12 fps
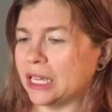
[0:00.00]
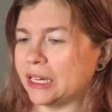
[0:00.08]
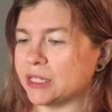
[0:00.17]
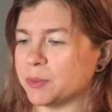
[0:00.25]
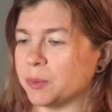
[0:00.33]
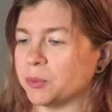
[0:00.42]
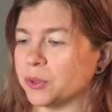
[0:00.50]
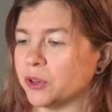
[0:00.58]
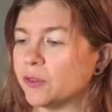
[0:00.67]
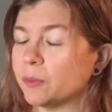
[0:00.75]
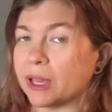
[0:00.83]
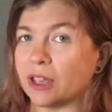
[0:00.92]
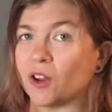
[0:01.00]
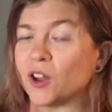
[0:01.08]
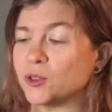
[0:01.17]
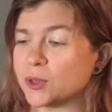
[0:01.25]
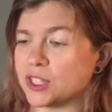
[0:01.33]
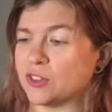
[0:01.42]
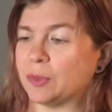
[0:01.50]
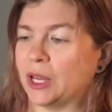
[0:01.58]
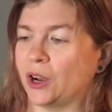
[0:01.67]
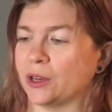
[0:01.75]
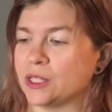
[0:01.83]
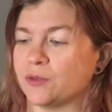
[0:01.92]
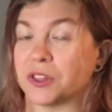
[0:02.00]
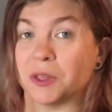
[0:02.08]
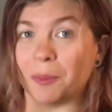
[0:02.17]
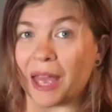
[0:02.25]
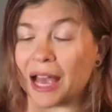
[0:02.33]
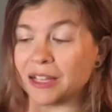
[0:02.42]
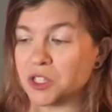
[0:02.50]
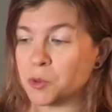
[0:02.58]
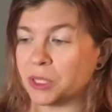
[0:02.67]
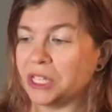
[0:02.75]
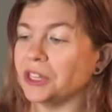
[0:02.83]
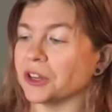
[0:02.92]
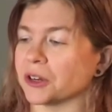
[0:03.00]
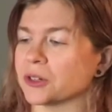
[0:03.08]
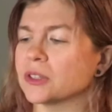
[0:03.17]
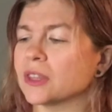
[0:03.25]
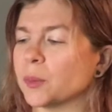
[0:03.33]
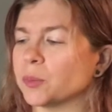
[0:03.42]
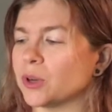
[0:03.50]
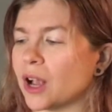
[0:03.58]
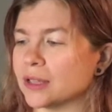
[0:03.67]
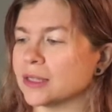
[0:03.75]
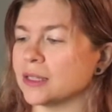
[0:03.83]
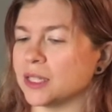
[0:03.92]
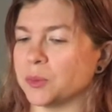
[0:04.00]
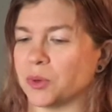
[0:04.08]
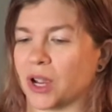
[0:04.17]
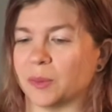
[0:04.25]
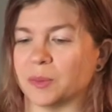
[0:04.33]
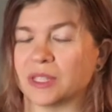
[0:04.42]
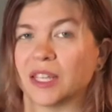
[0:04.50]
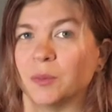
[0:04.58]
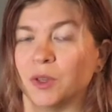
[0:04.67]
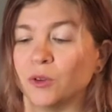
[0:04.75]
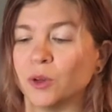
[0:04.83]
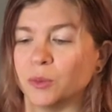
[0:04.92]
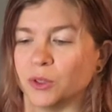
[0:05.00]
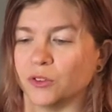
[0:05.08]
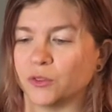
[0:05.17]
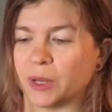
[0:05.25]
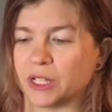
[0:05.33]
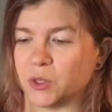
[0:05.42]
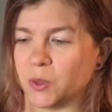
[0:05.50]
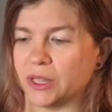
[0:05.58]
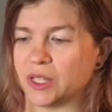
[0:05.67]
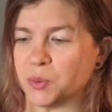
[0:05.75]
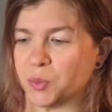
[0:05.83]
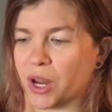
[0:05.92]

It has been proven by hundreds of parents for the past 20 years that processing problems can be removed by doing this